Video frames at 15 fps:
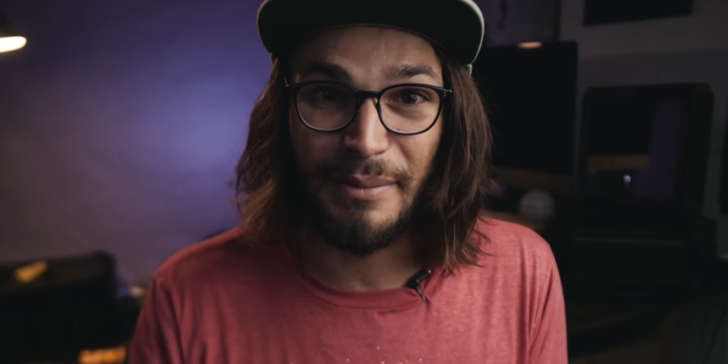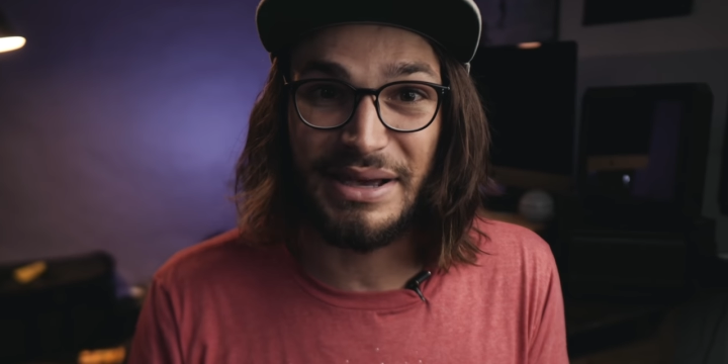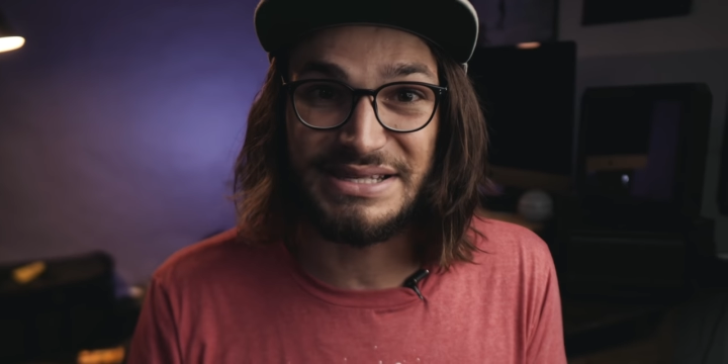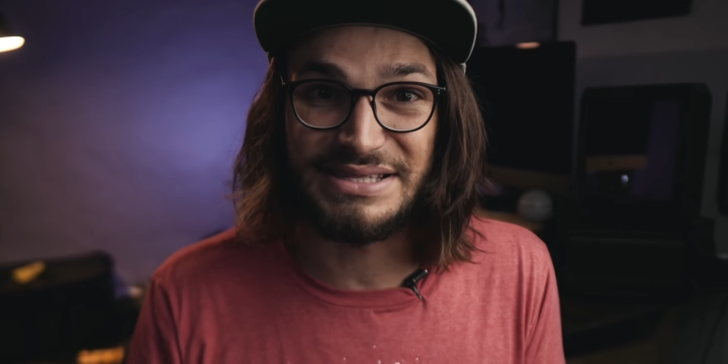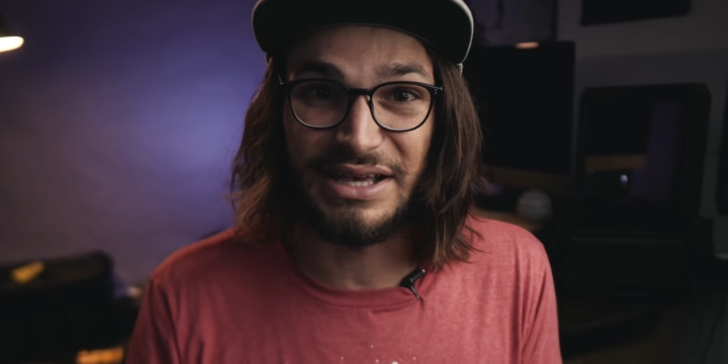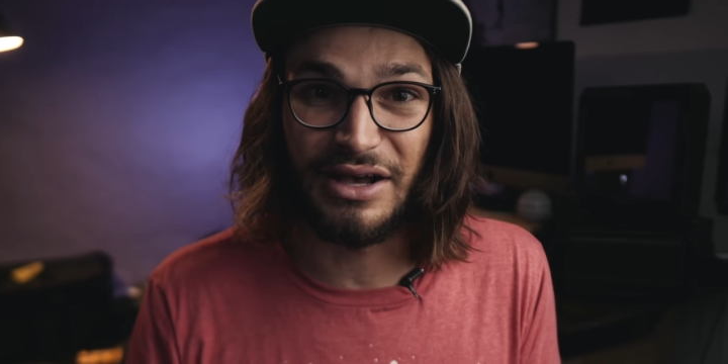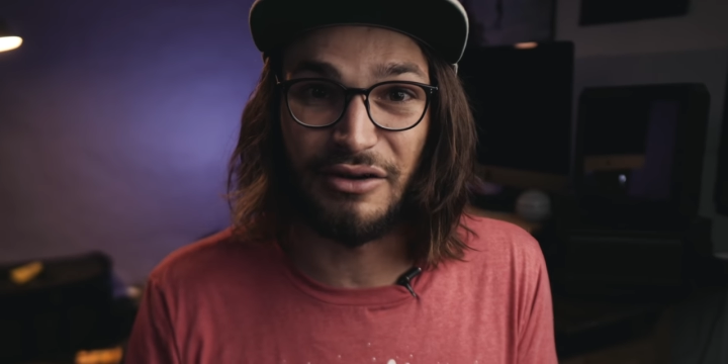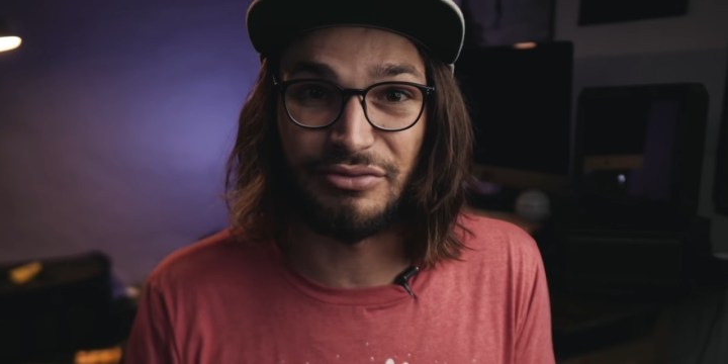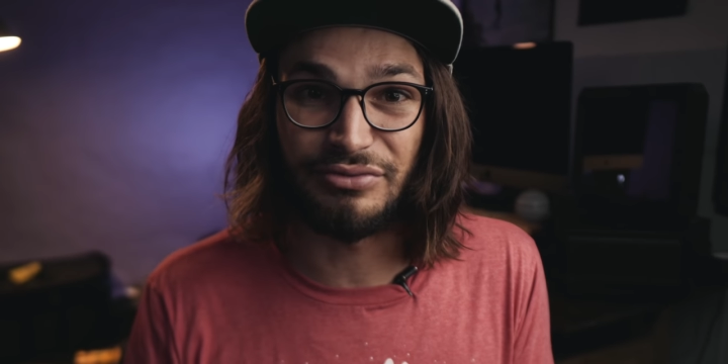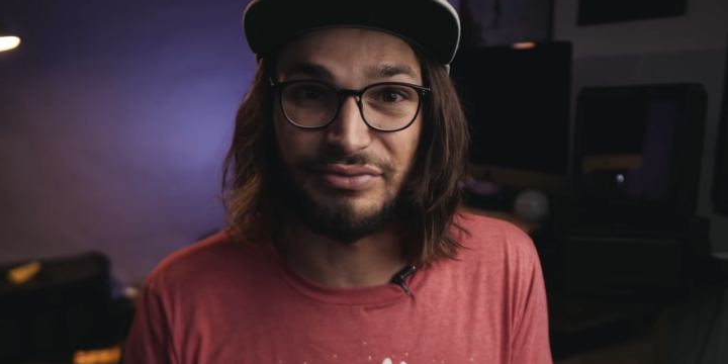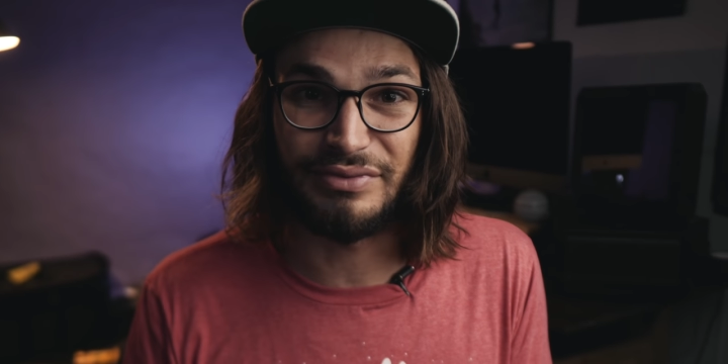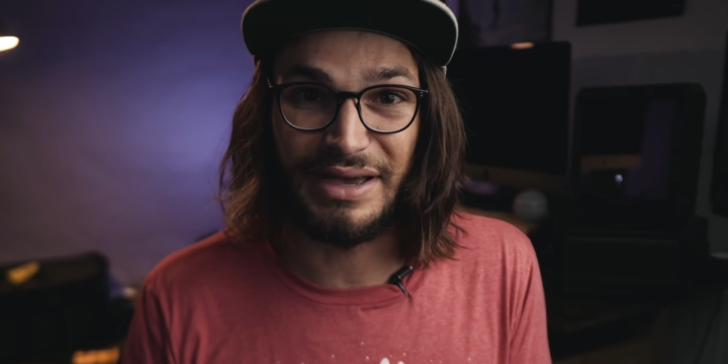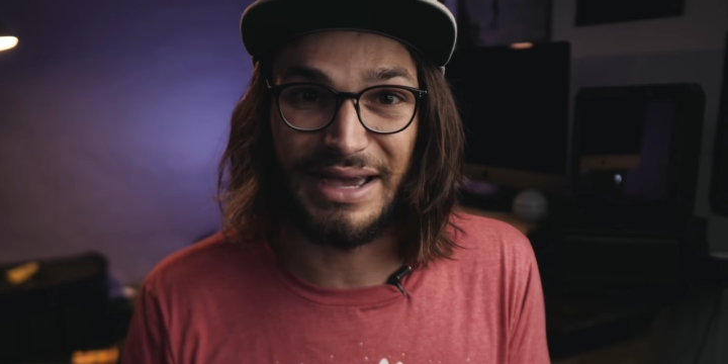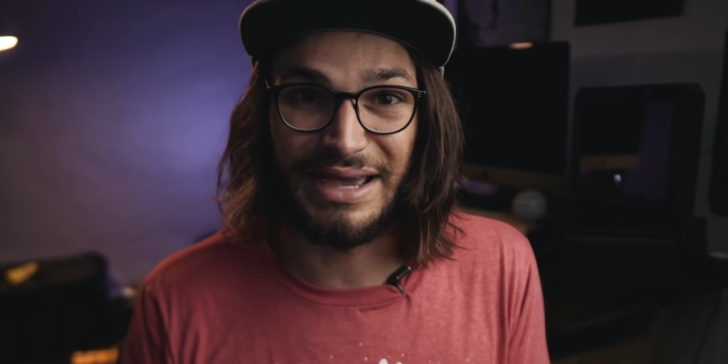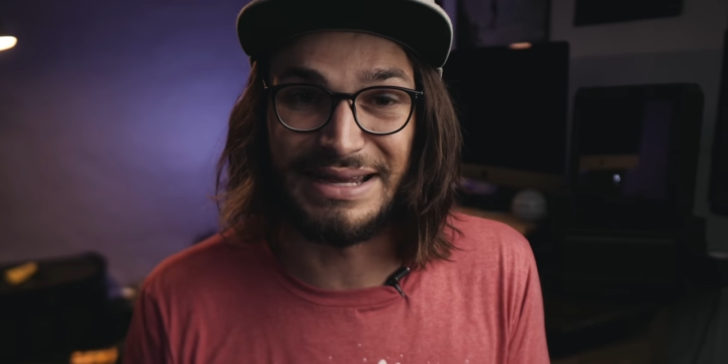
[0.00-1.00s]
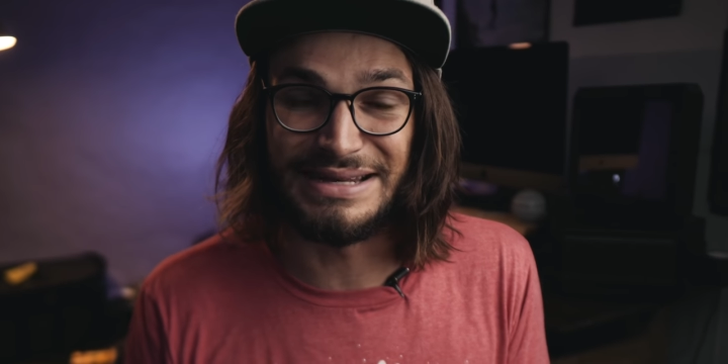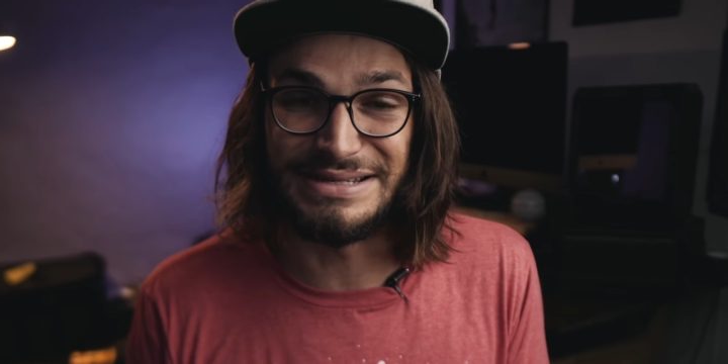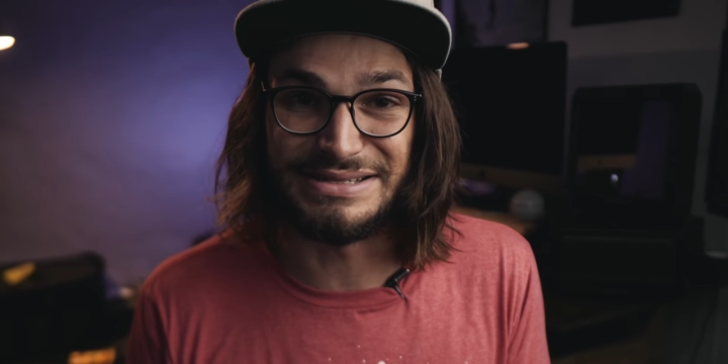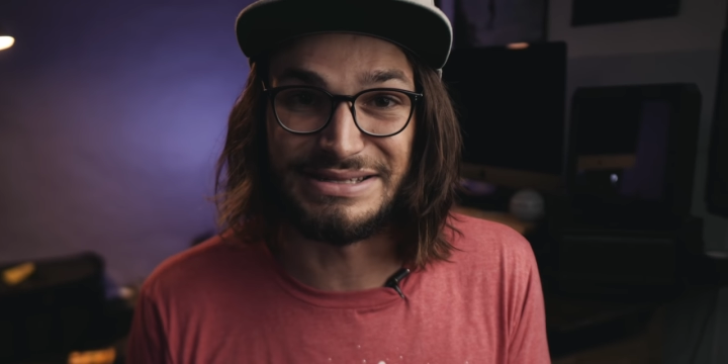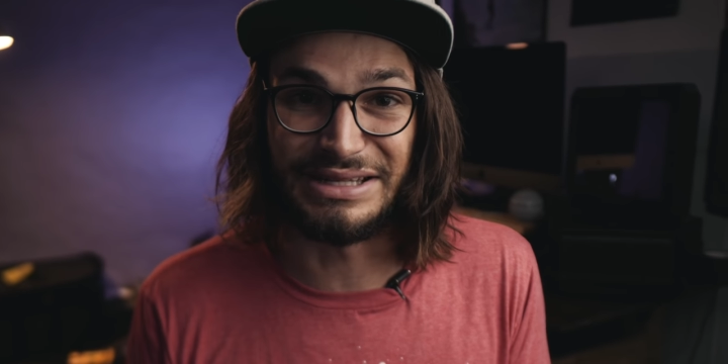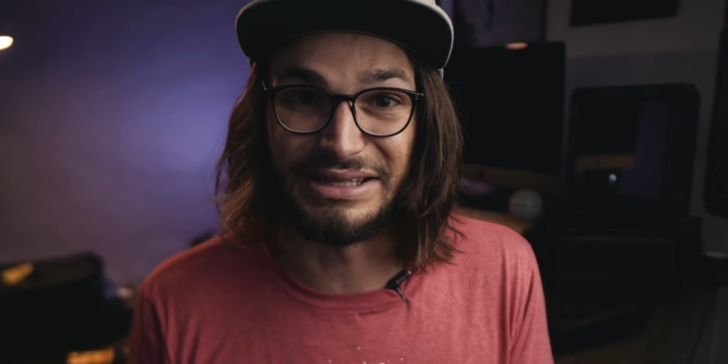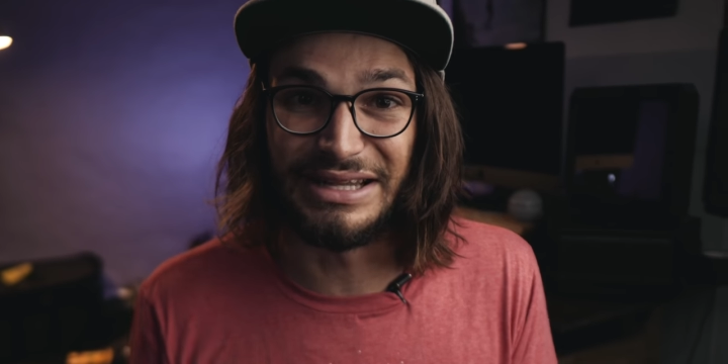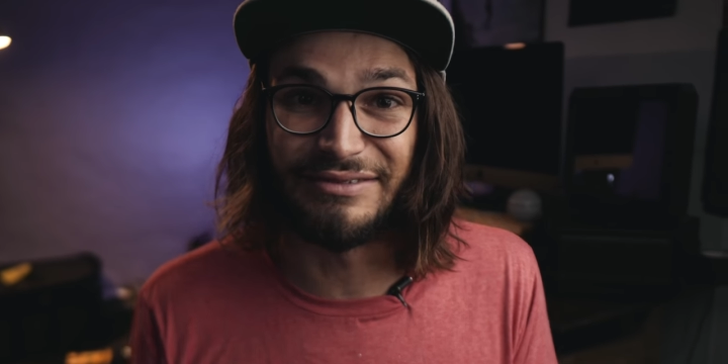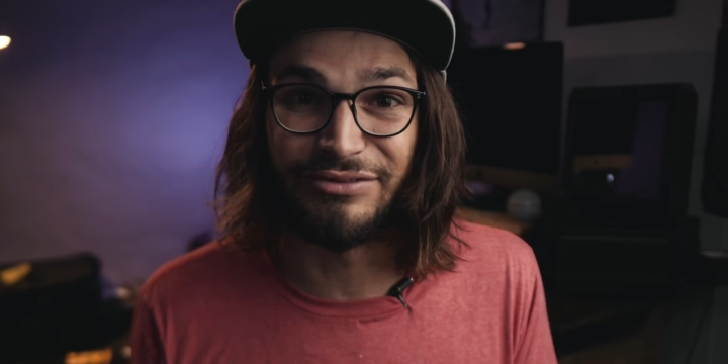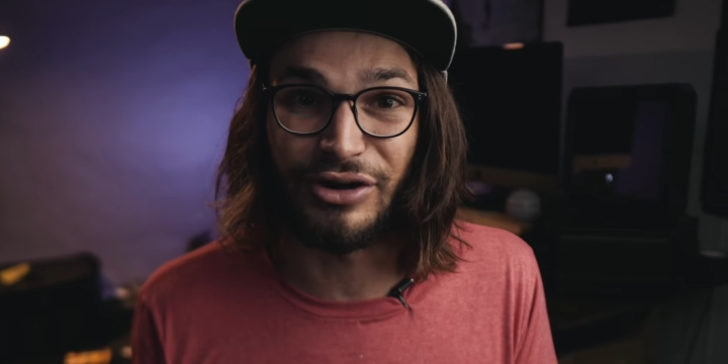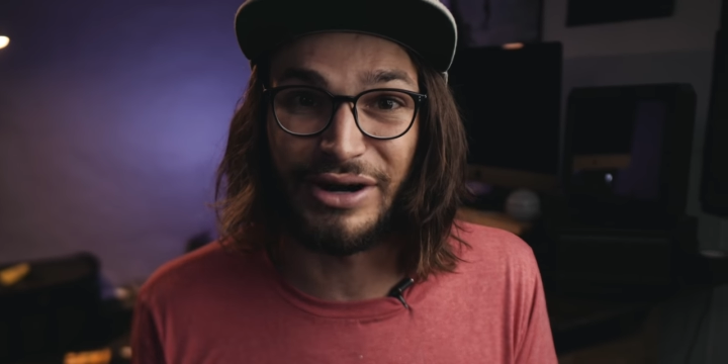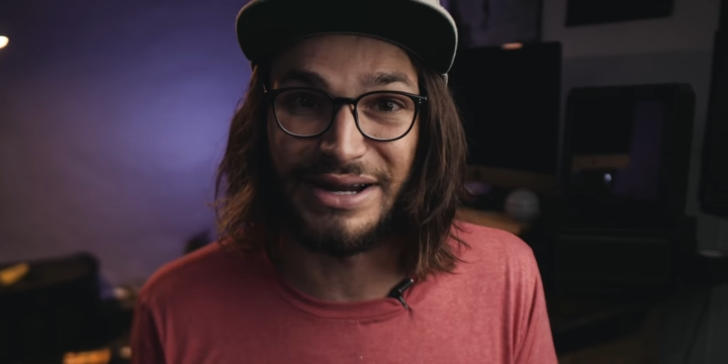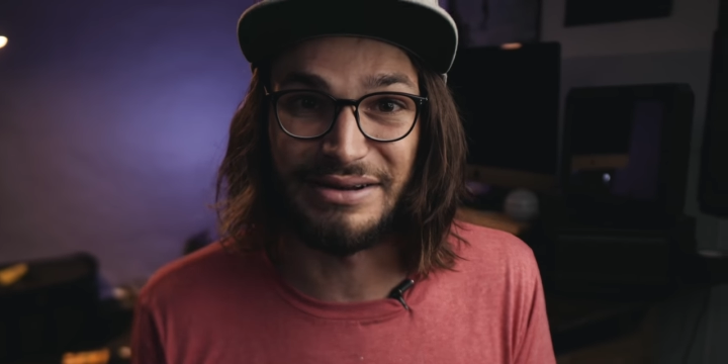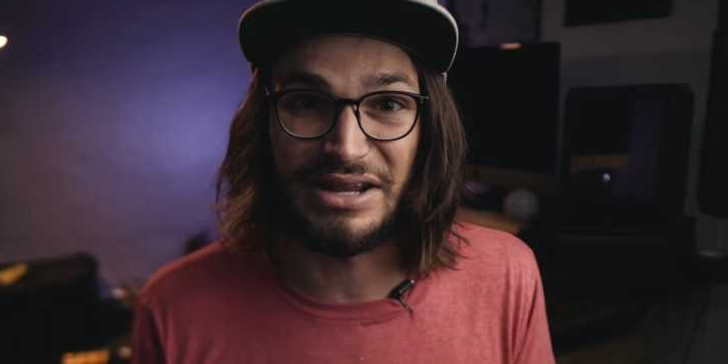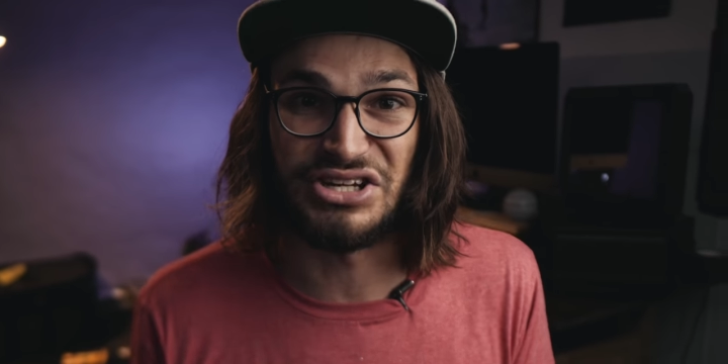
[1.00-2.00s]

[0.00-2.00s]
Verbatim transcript: myself and deliver it